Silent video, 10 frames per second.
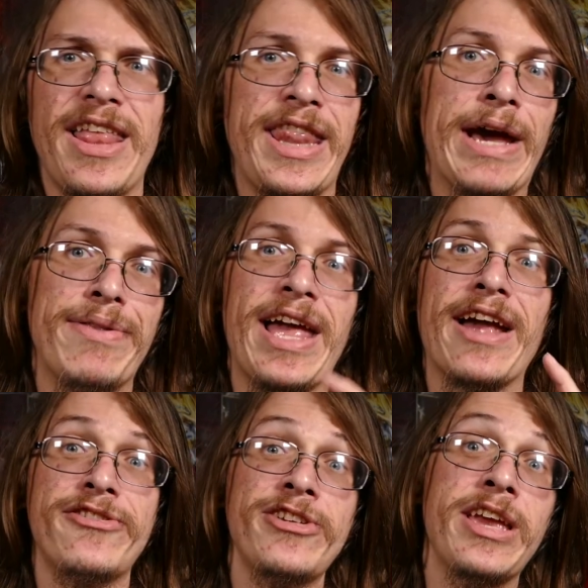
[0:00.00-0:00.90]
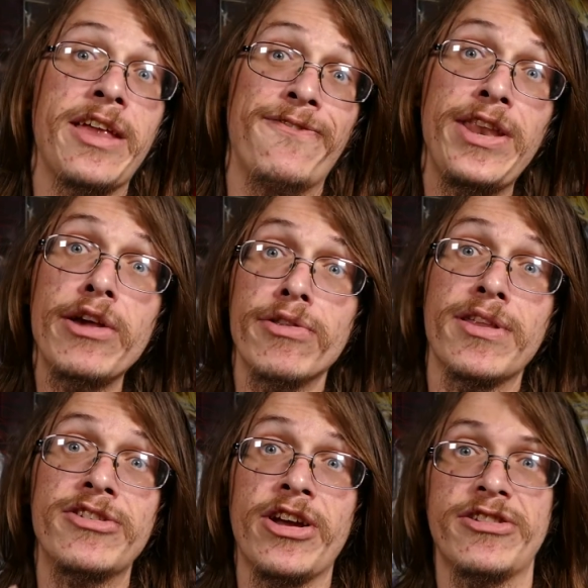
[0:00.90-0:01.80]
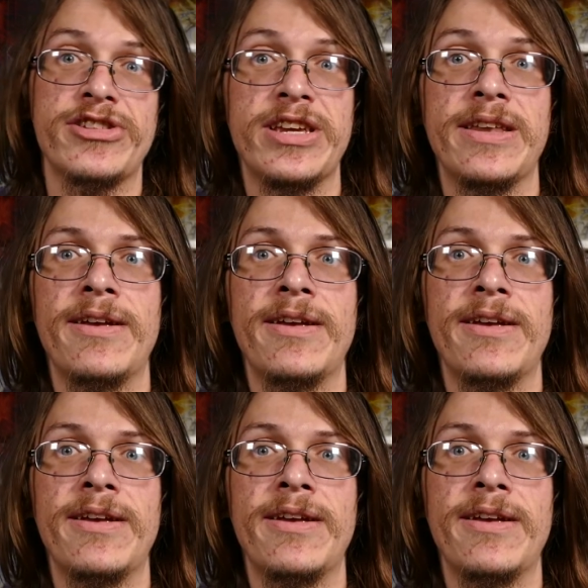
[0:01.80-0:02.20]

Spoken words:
Now it's actually a video suggestion